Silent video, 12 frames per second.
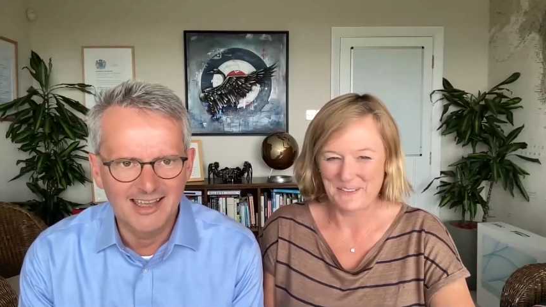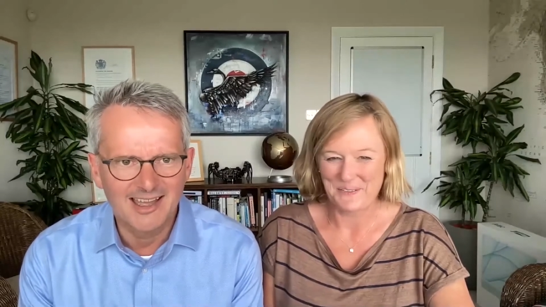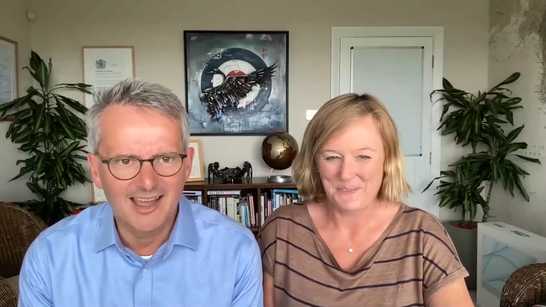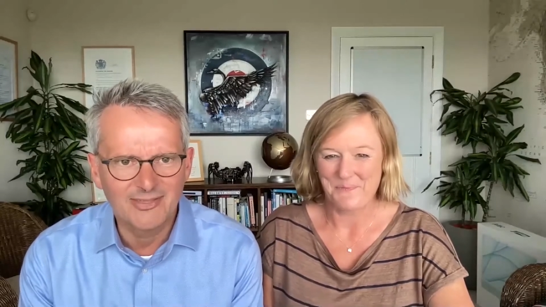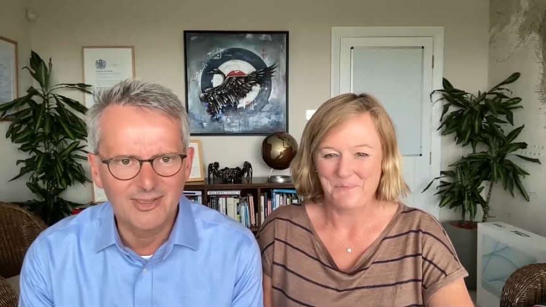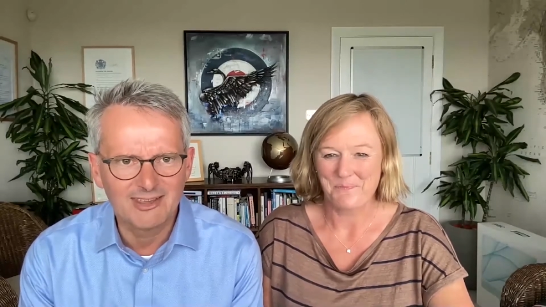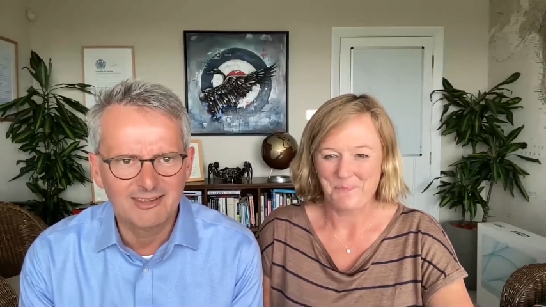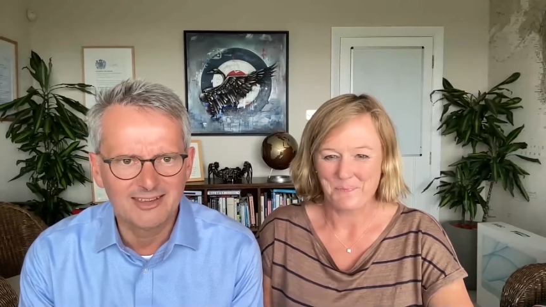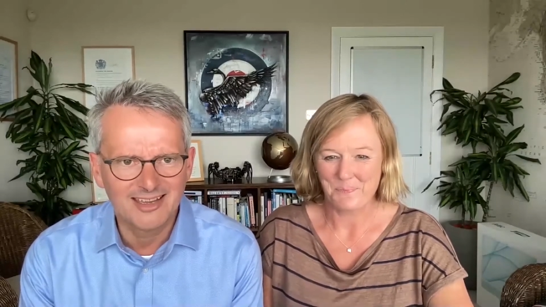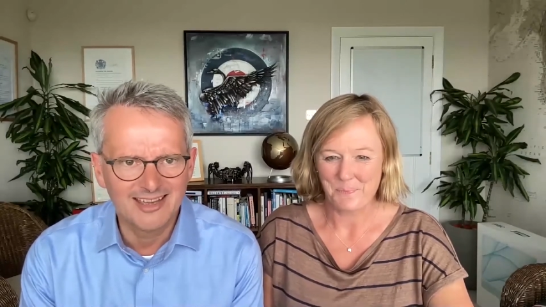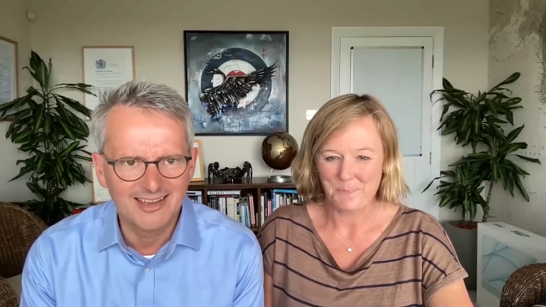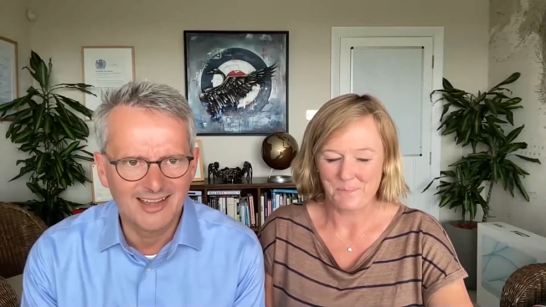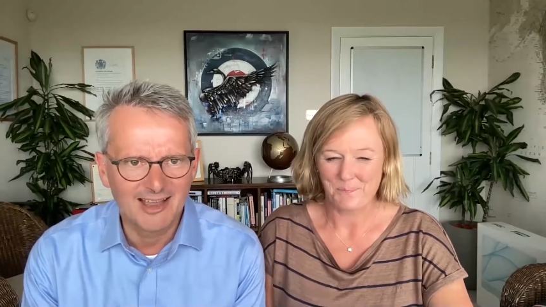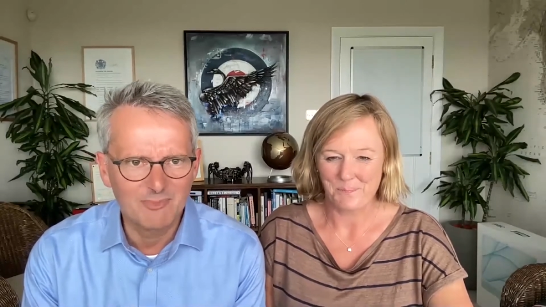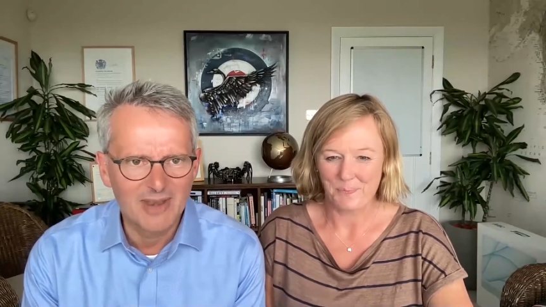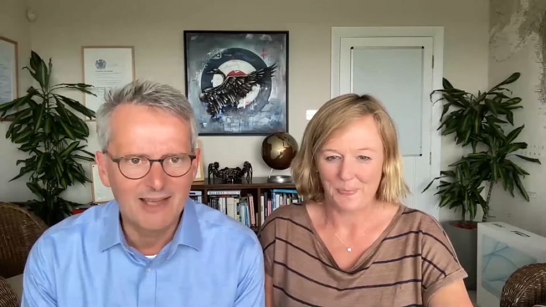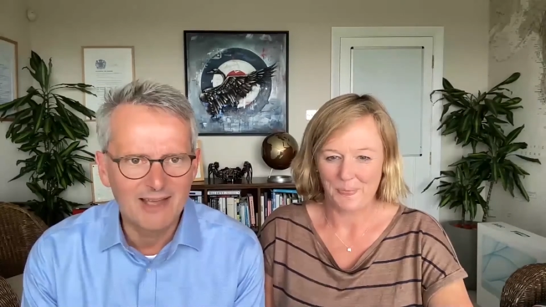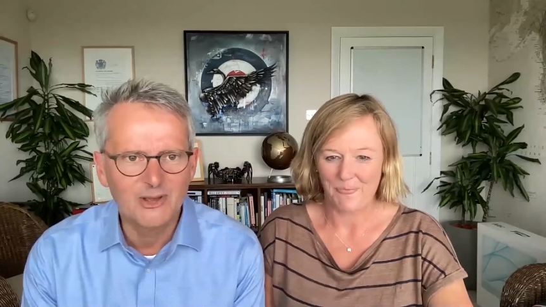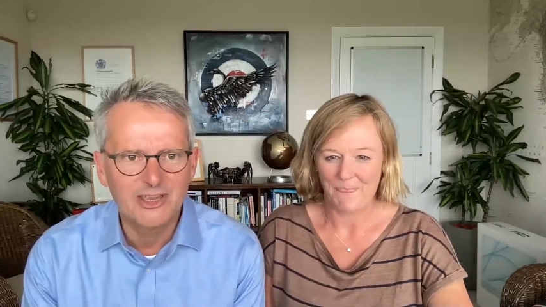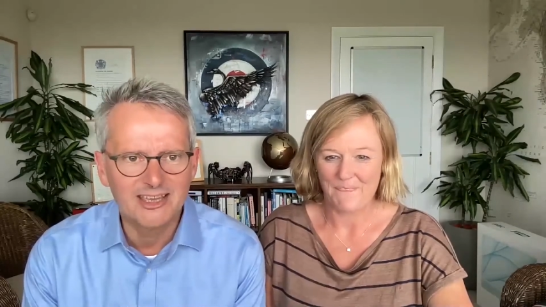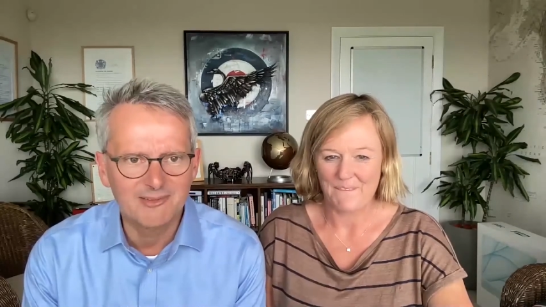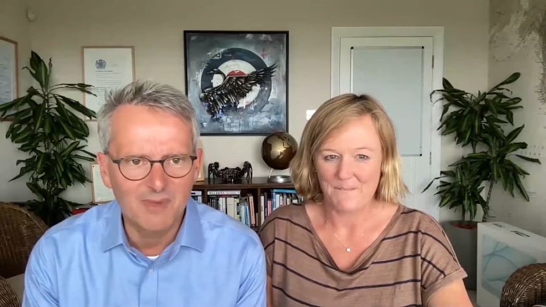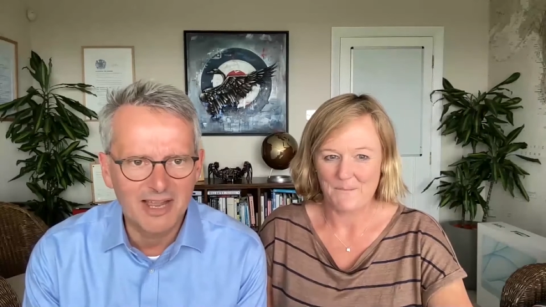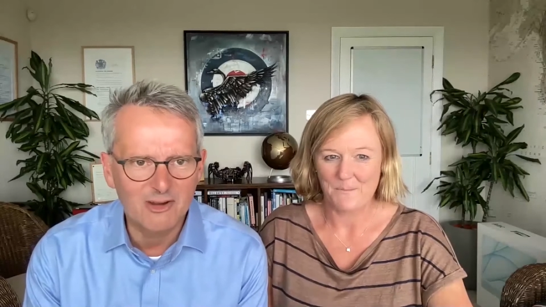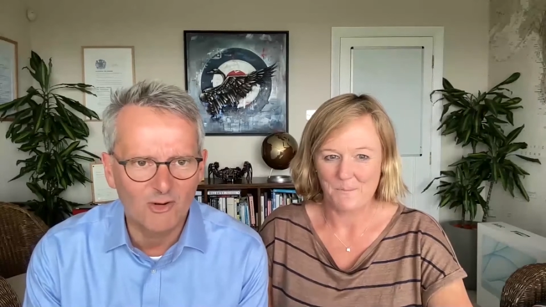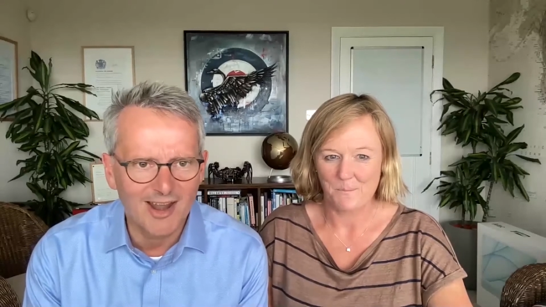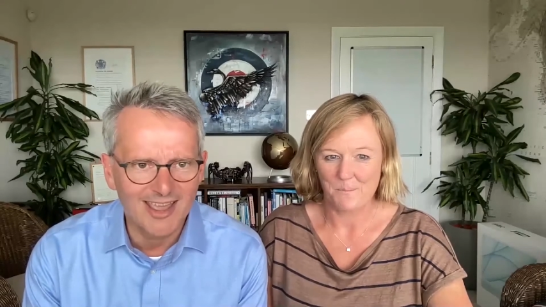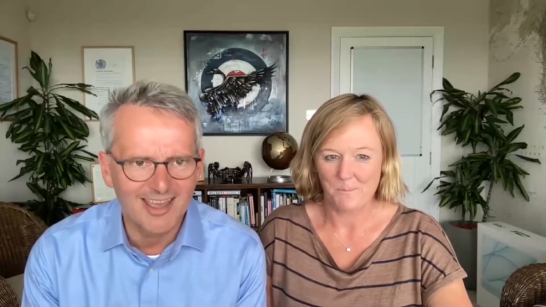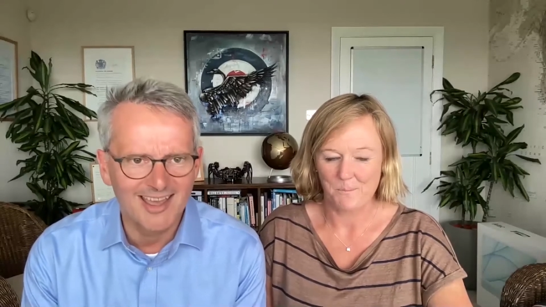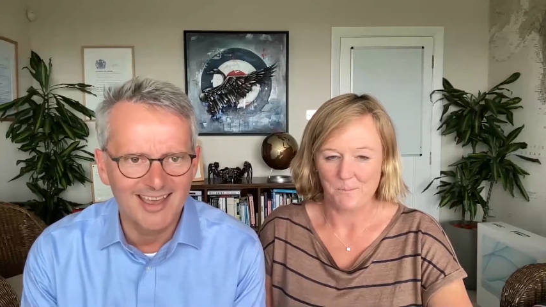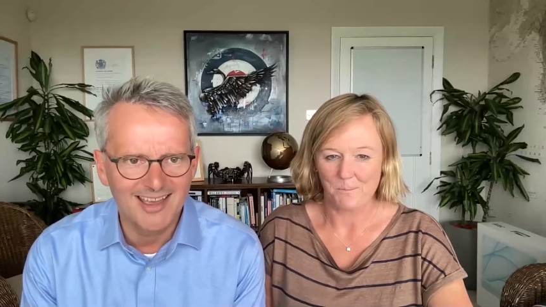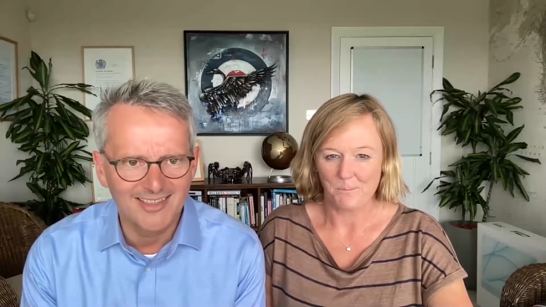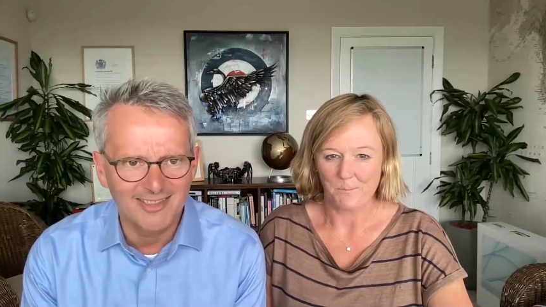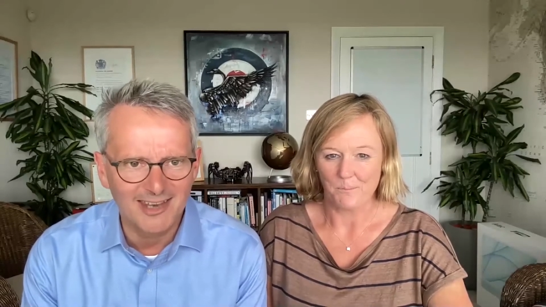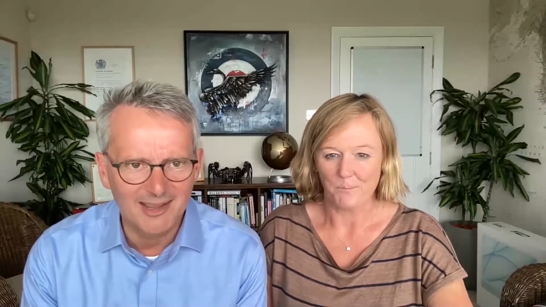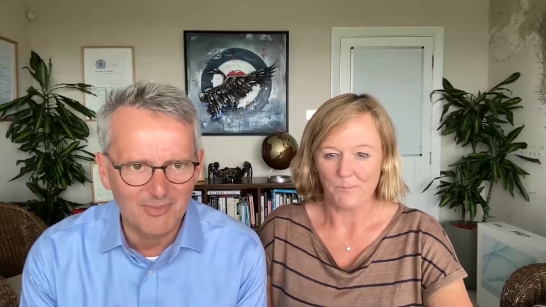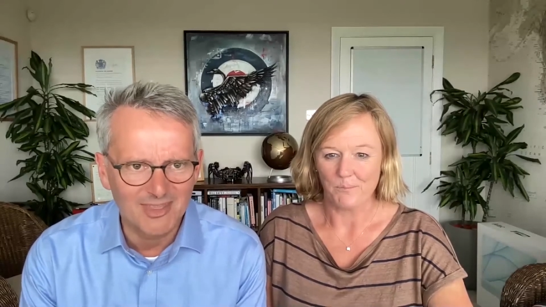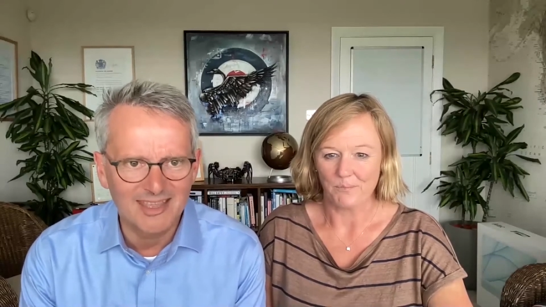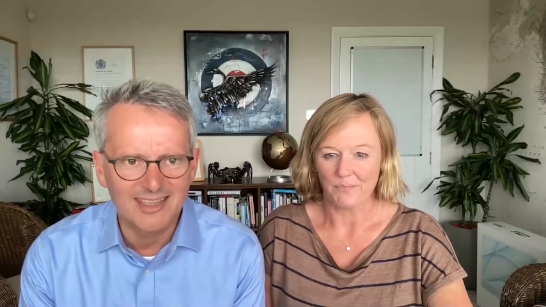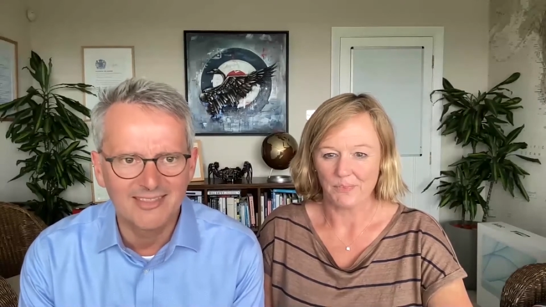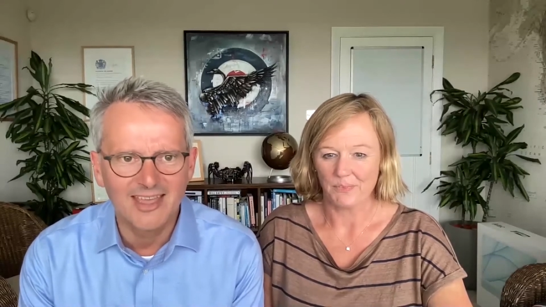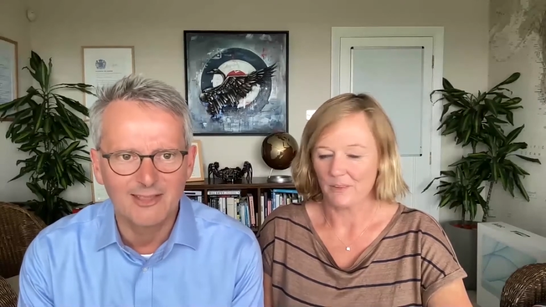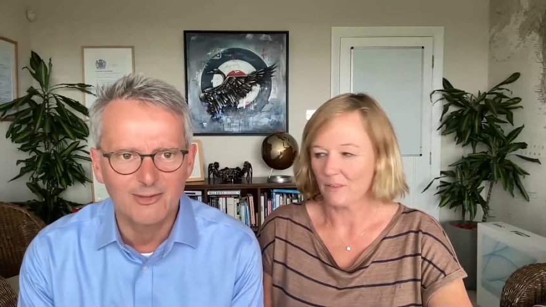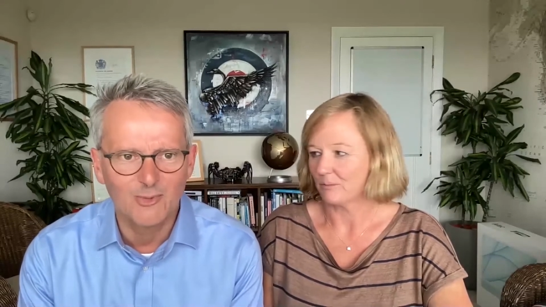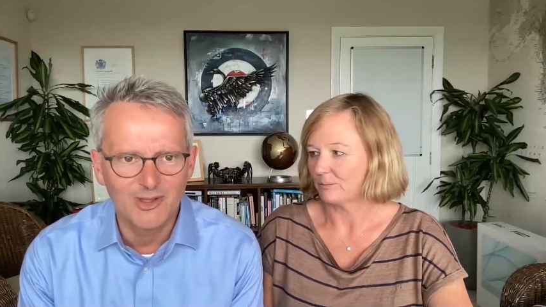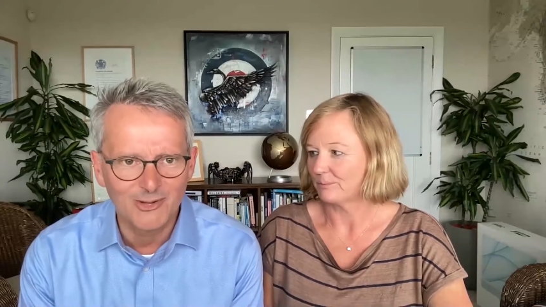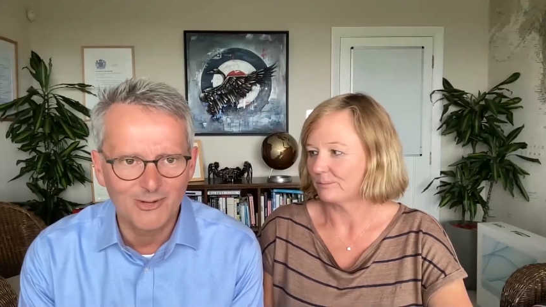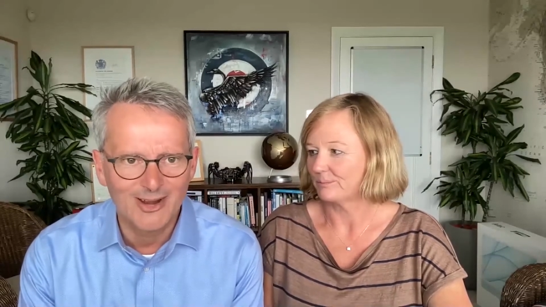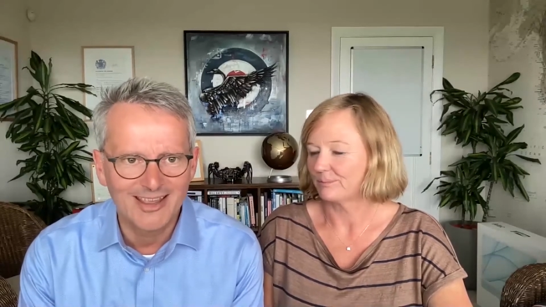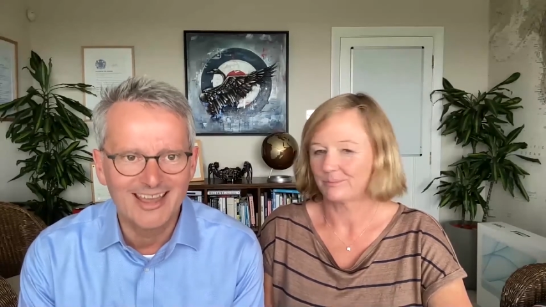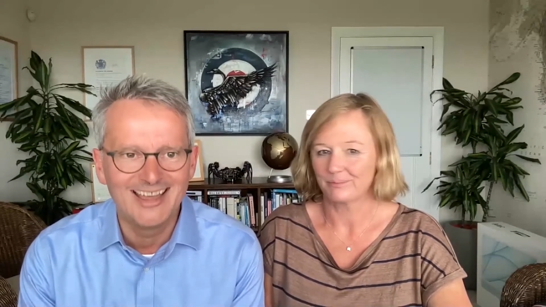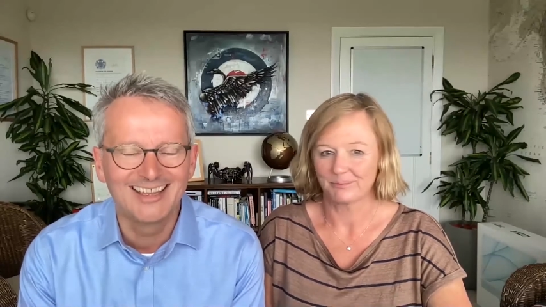Speaker 1: I think uh, I'm now looking at my grey hairs and I'm thinking that's where the grey.